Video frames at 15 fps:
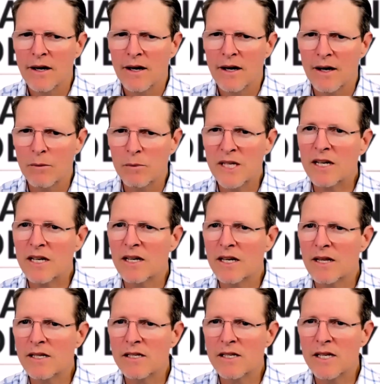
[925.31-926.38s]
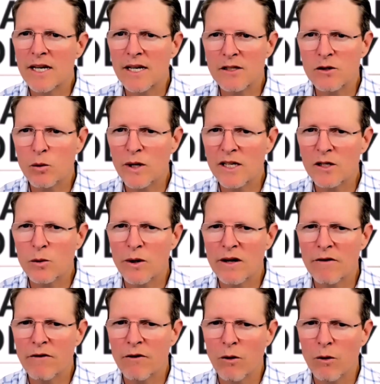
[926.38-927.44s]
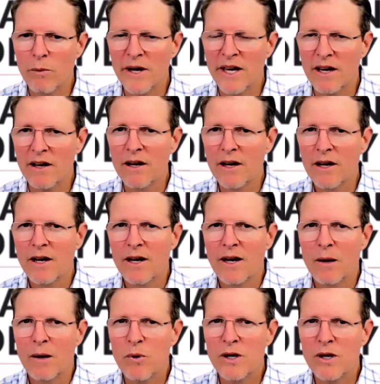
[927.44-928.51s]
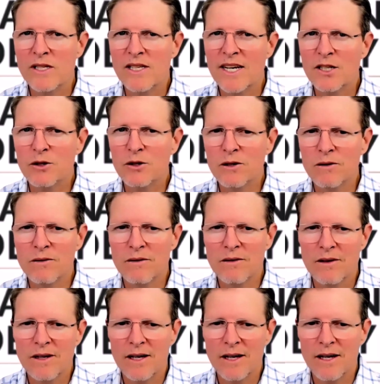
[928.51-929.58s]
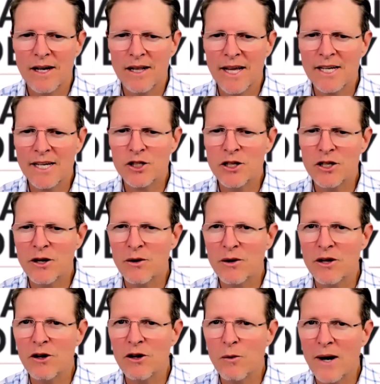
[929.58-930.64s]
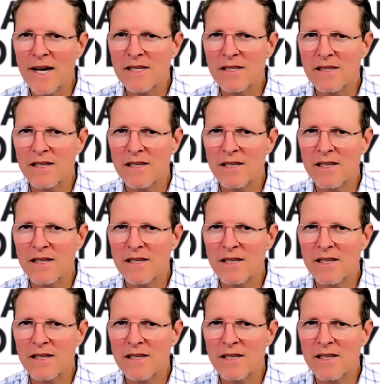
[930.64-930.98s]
particularly this year, 2024 being a presidential election year in the US.